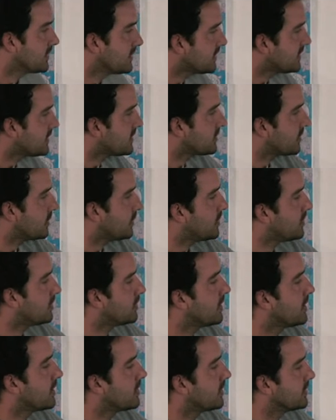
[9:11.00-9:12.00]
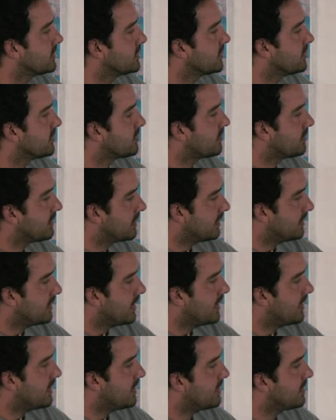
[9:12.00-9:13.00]
so this has all got to do with
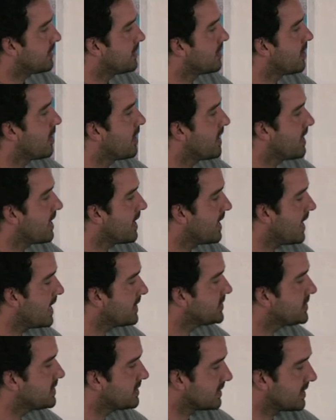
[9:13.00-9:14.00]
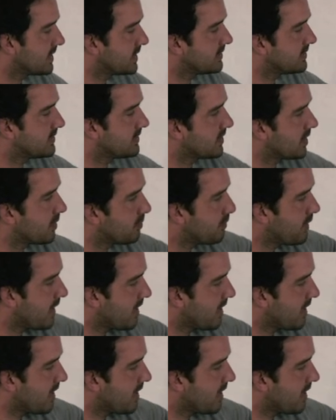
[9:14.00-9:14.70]
hatching lines that are